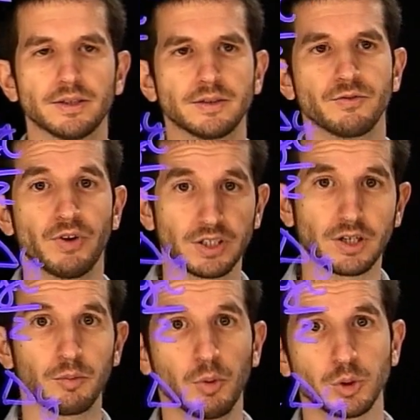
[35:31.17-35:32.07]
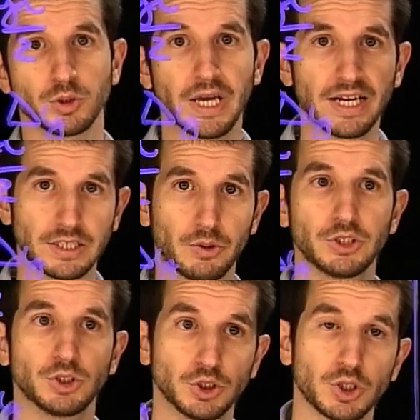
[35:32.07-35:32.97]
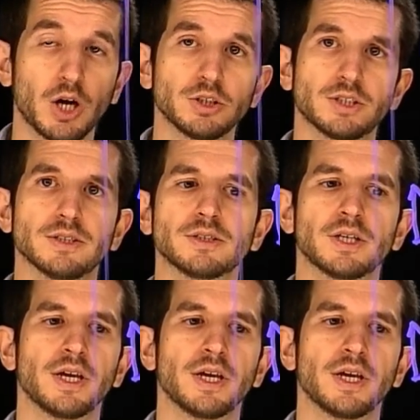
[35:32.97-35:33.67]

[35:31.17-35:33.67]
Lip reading: vertical motion, the acceleration is constant.